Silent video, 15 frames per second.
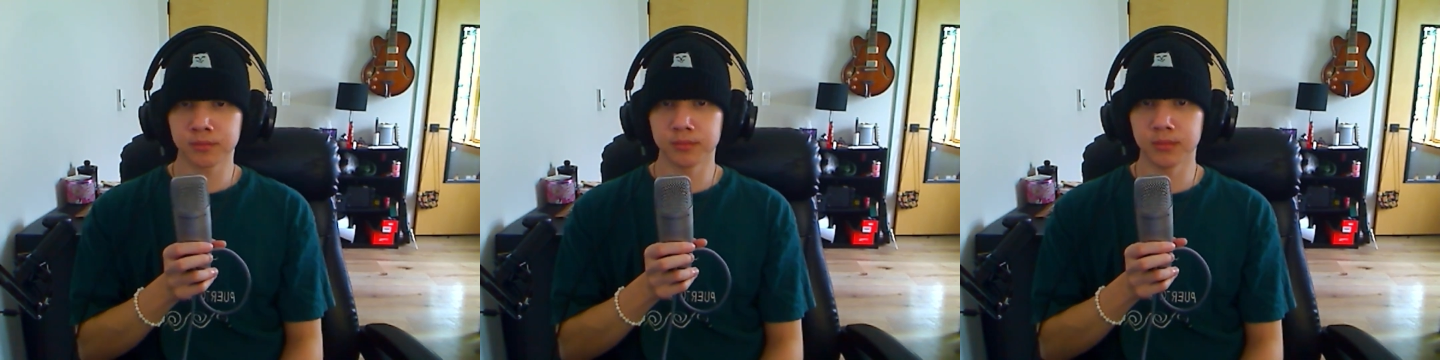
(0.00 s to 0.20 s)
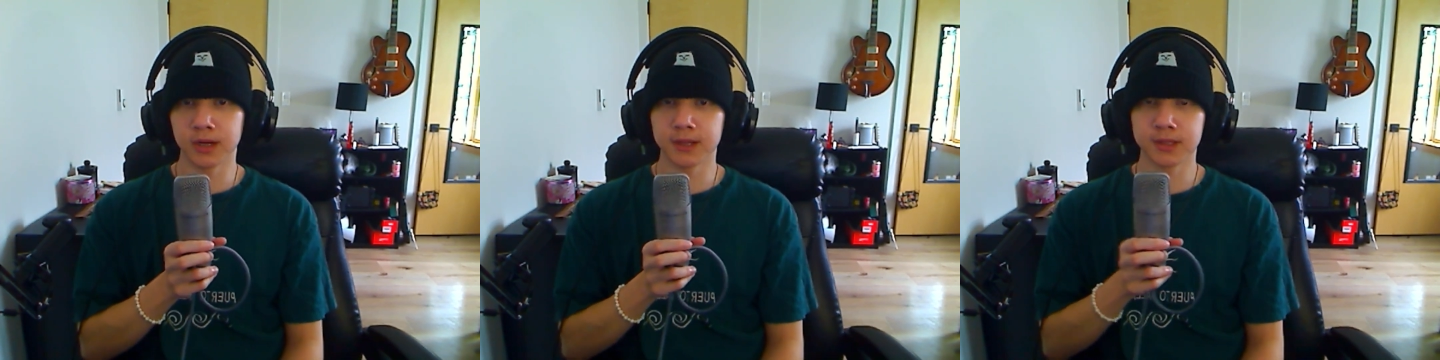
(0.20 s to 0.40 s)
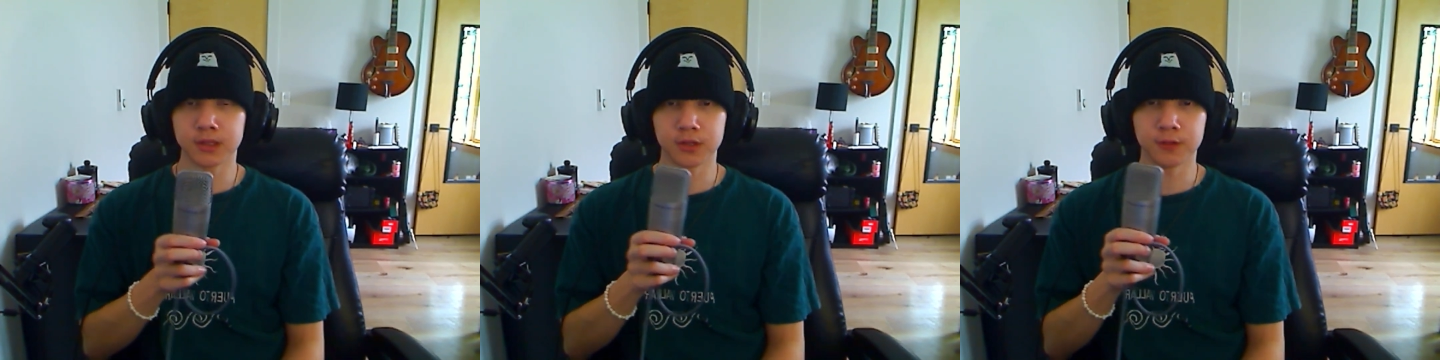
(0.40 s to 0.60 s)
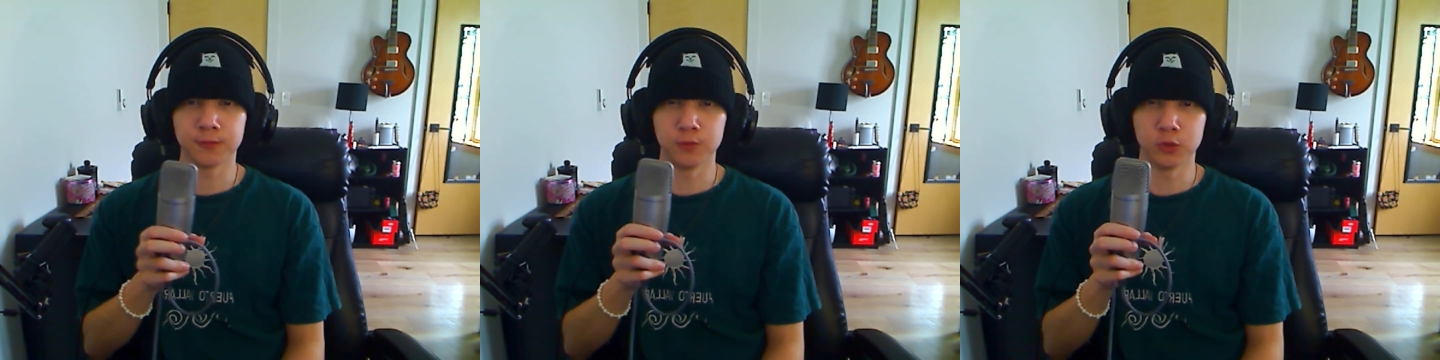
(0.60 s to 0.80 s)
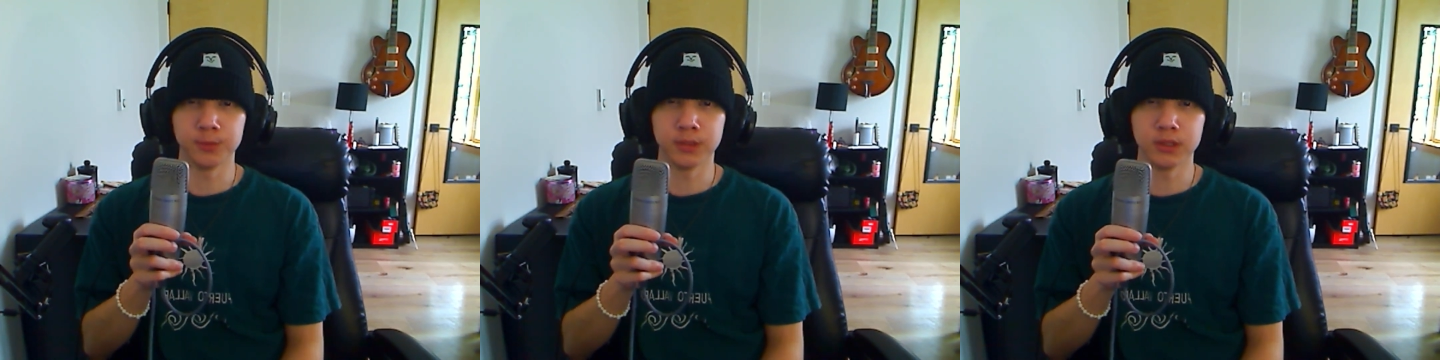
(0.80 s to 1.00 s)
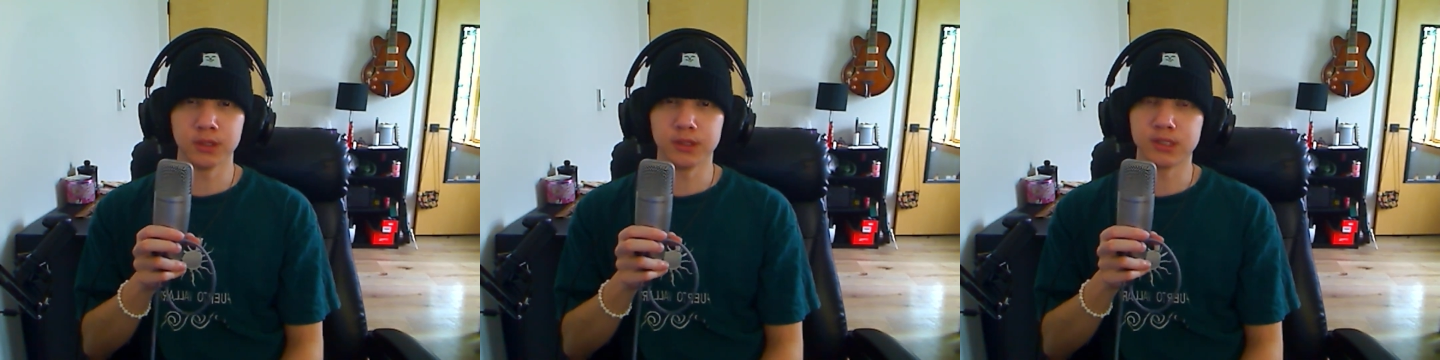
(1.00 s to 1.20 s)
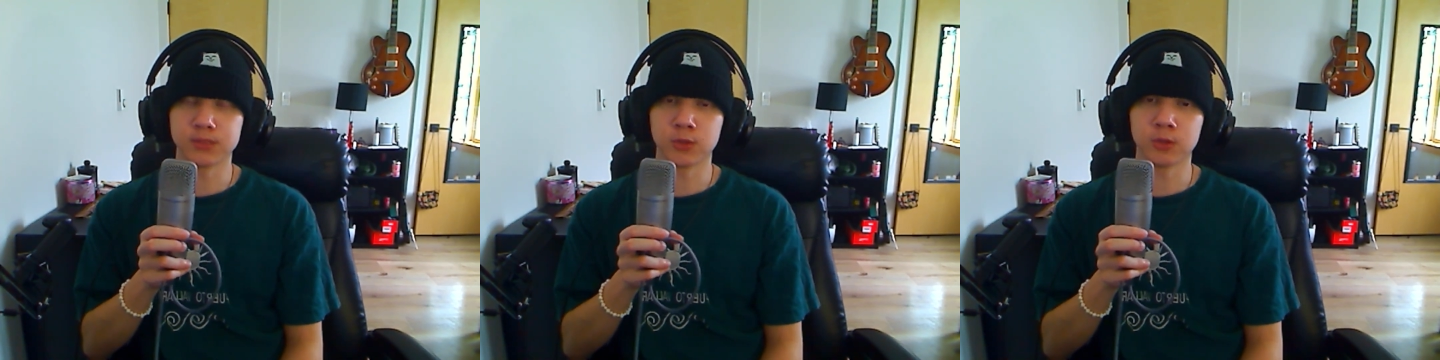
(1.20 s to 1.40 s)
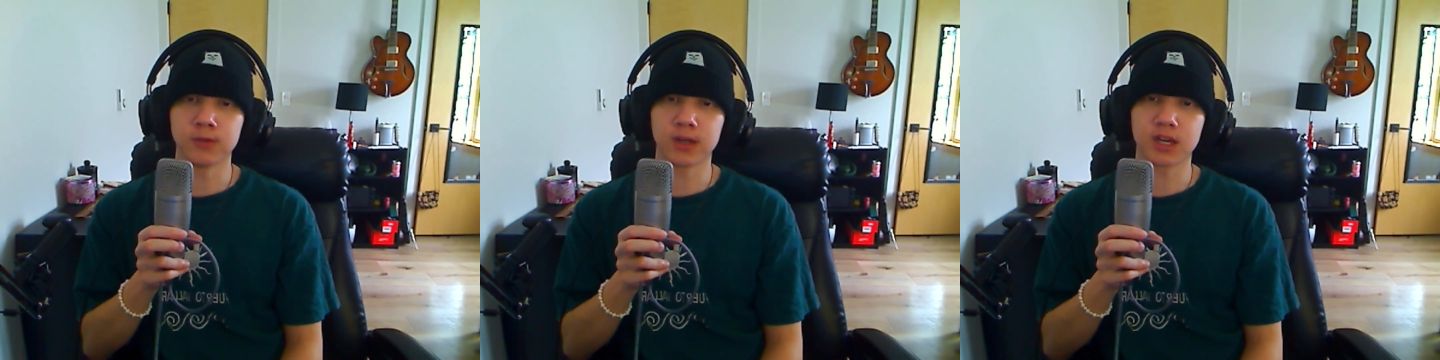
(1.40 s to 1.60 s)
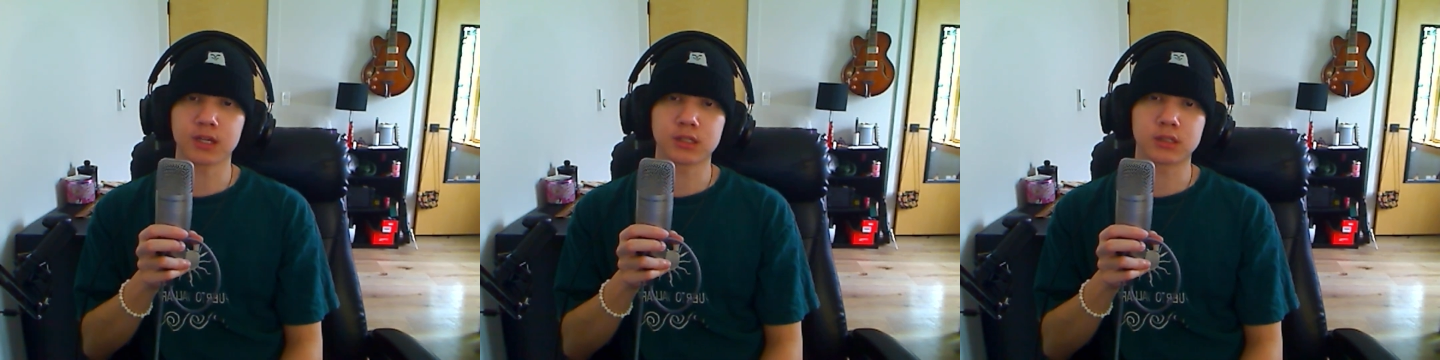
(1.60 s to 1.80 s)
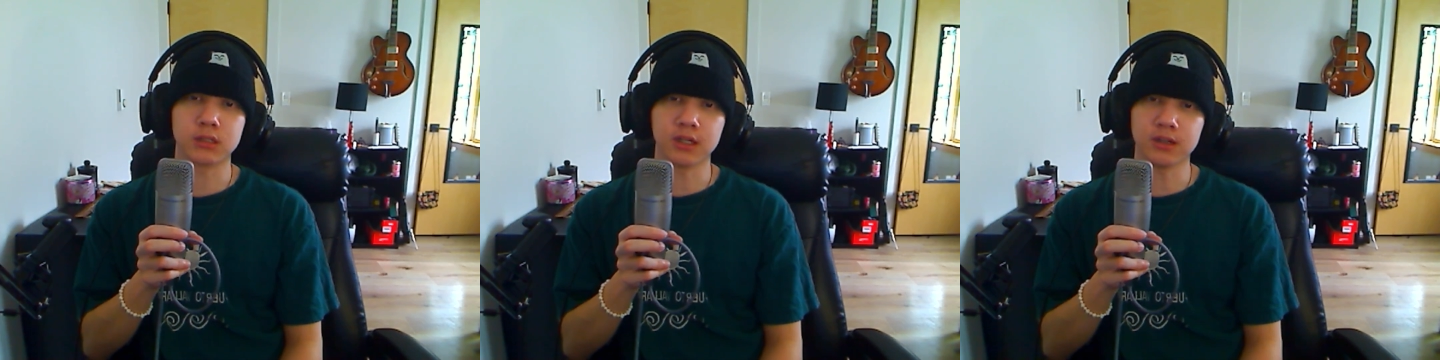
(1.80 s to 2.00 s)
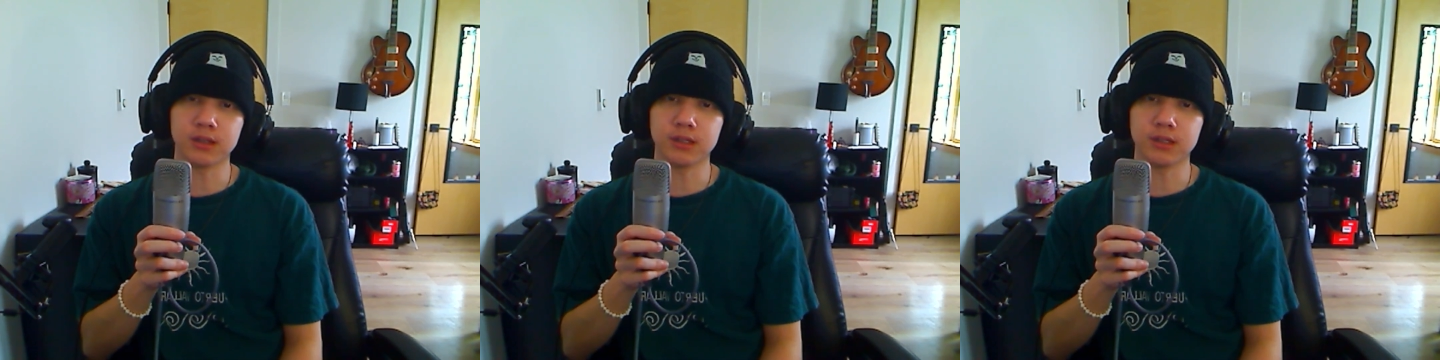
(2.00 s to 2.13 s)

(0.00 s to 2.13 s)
but I think their formula is more of like a subtle